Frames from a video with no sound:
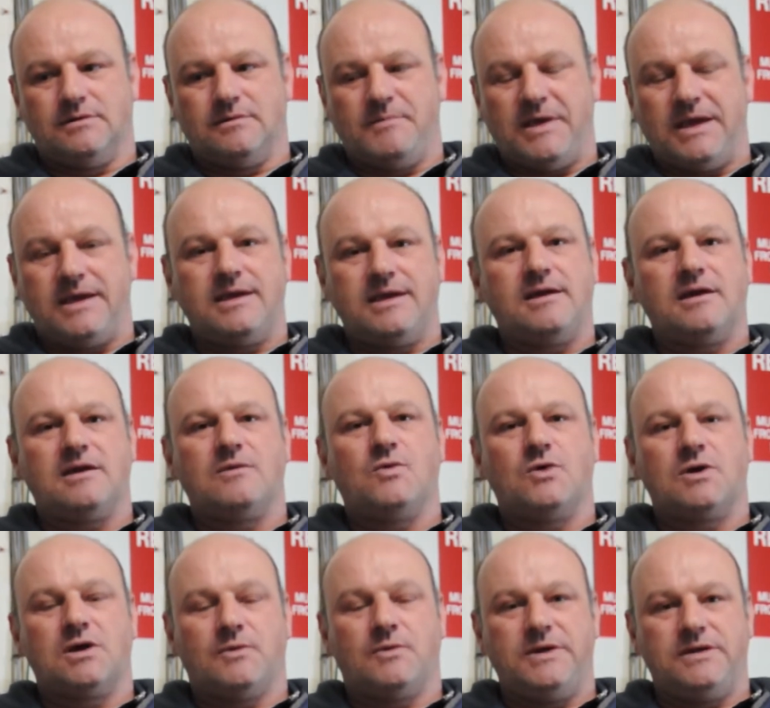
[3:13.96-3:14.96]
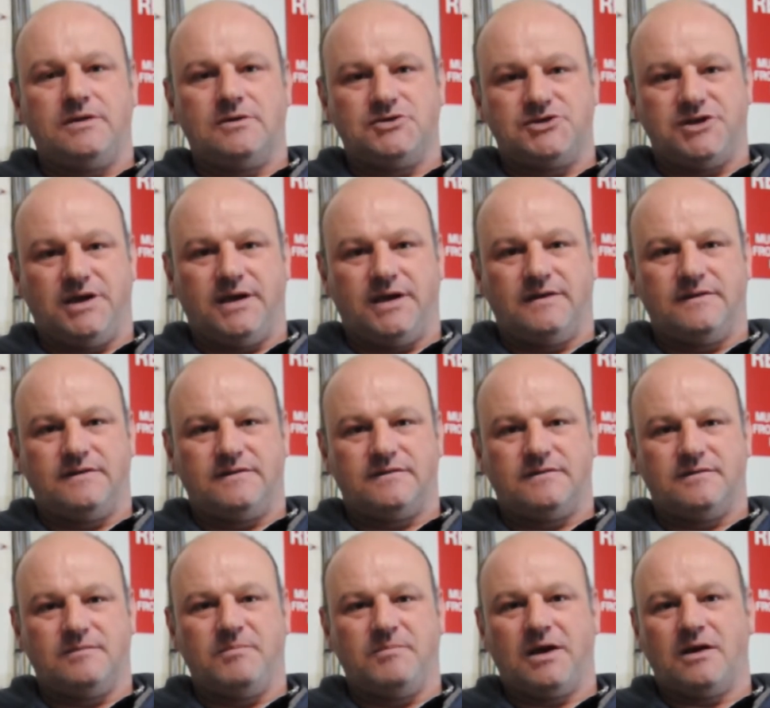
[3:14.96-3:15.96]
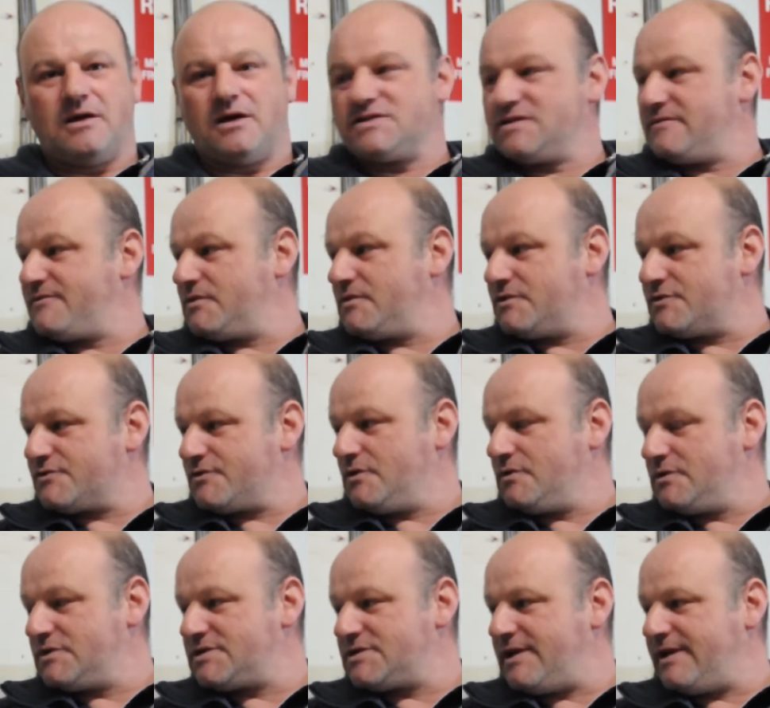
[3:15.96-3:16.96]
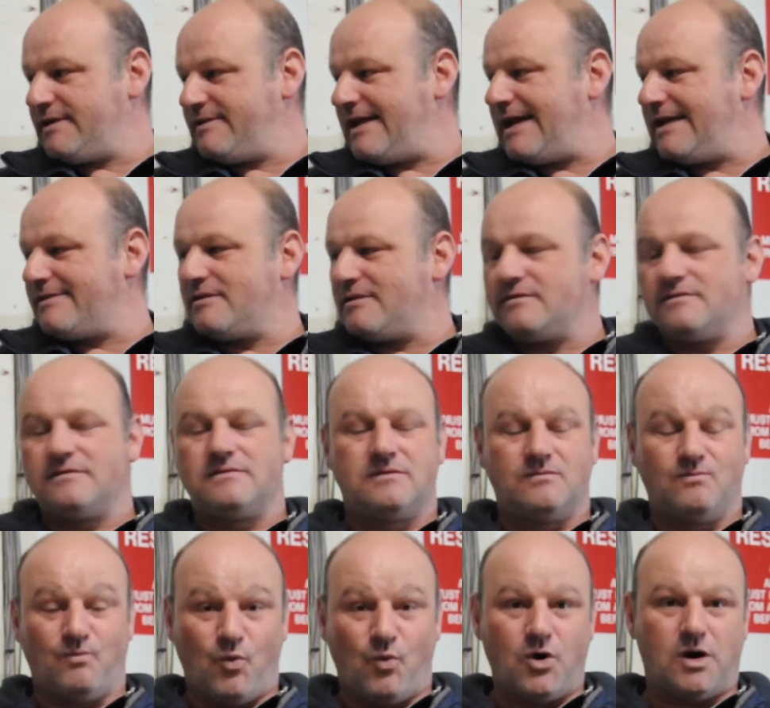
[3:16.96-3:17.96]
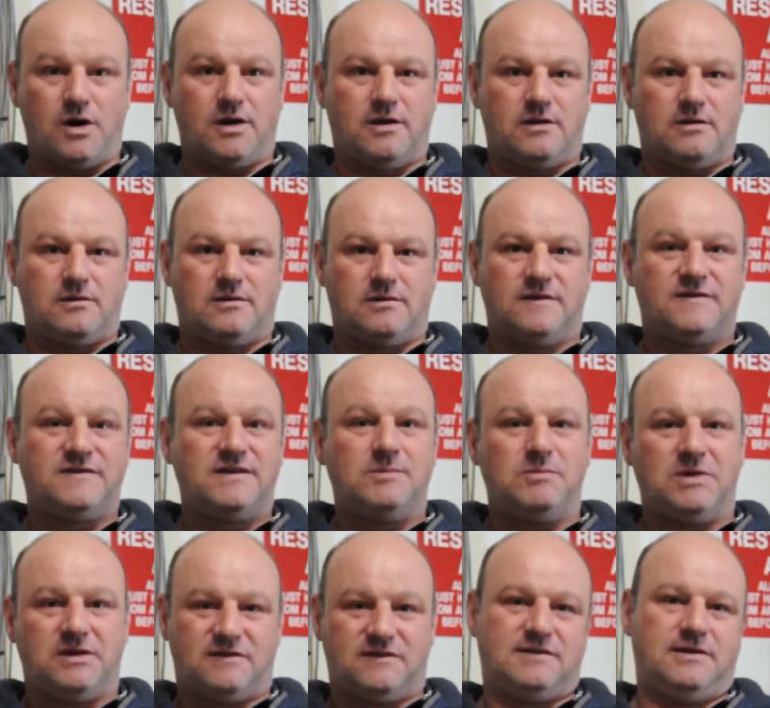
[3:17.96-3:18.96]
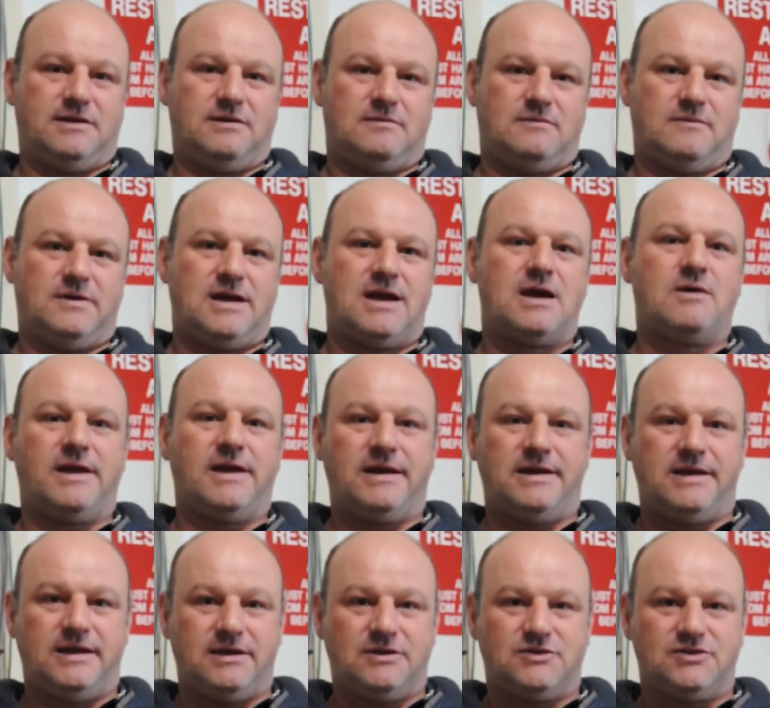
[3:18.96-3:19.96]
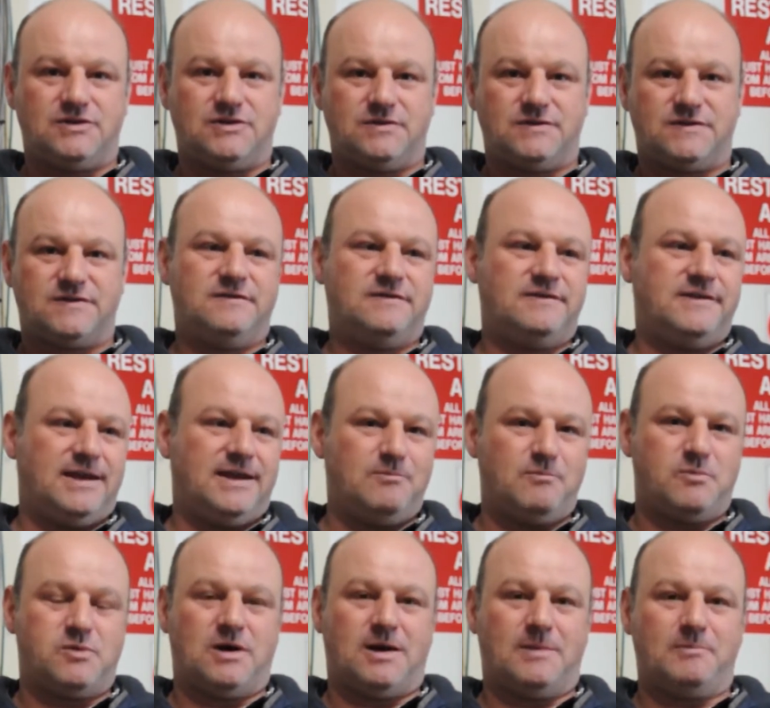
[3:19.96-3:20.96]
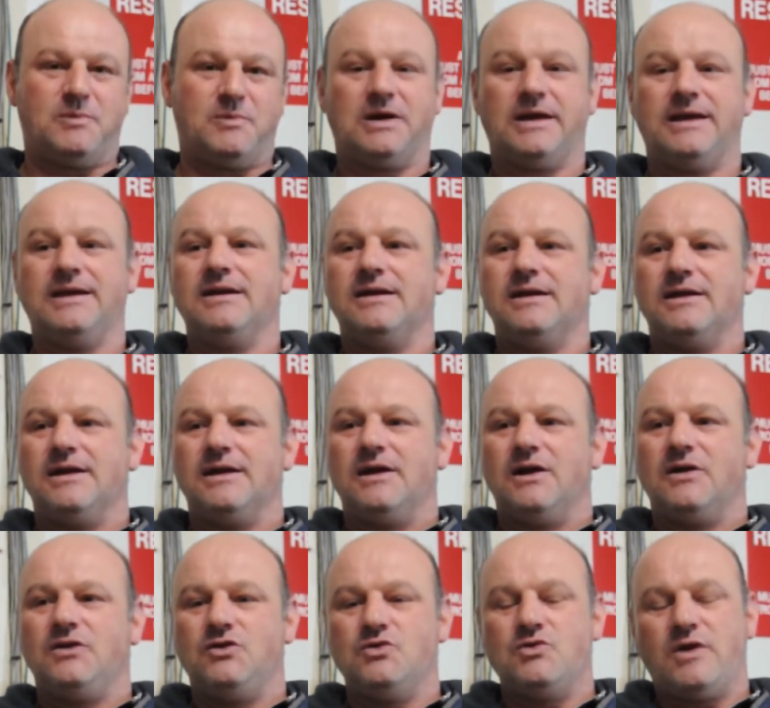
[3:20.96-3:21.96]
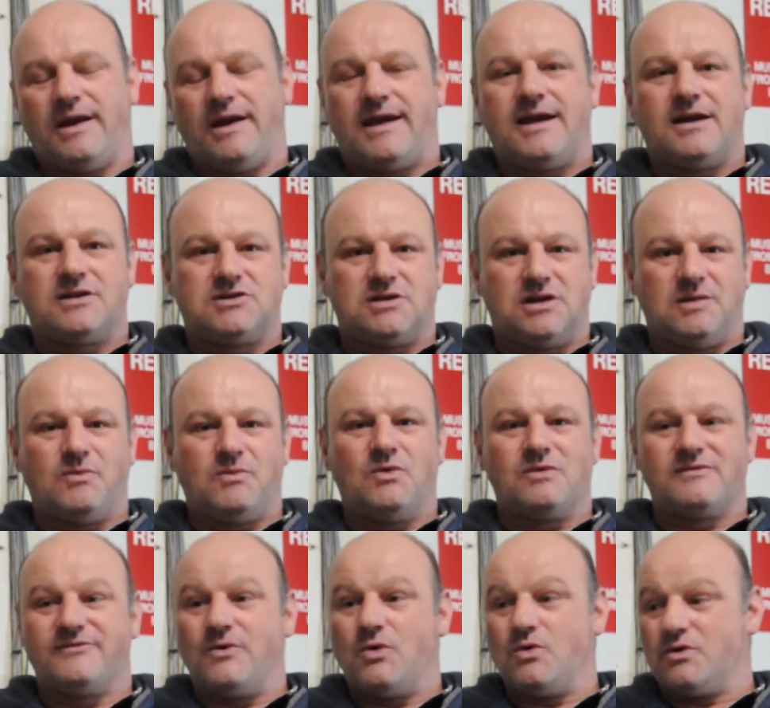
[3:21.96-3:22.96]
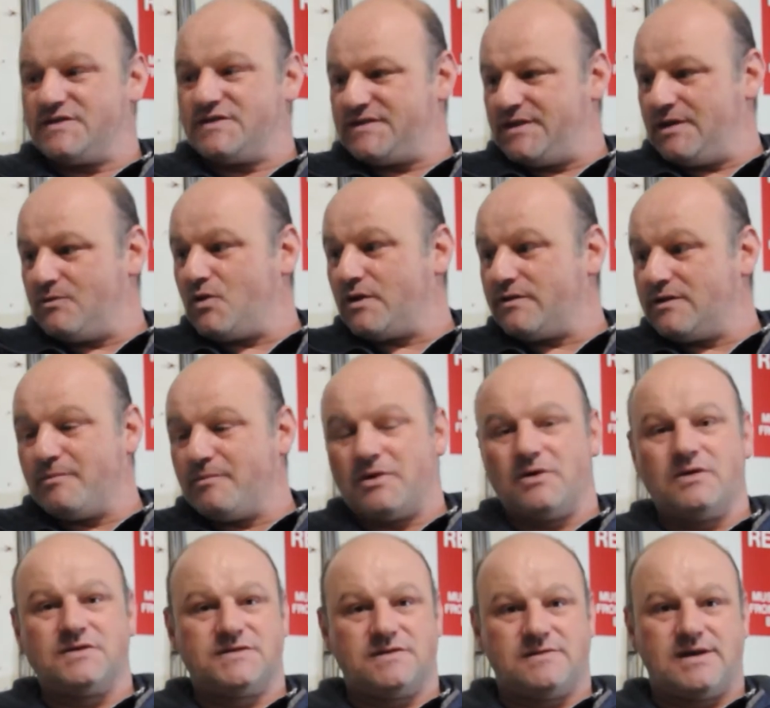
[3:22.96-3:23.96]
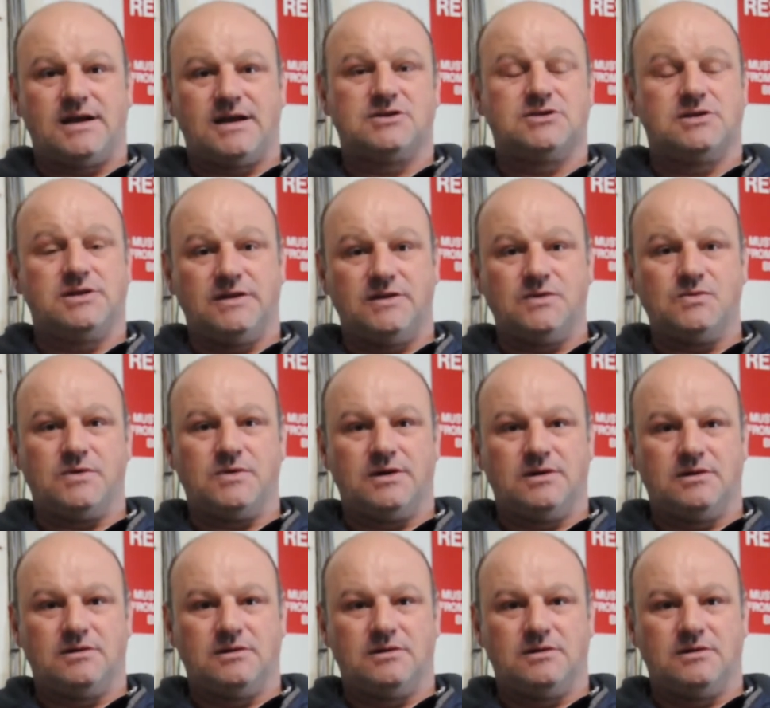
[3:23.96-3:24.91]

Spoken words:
making it work with your chickens, because of controllers like that work seamlessly without any issues, dim properly. You can actually more focus on what the birds are actually doing.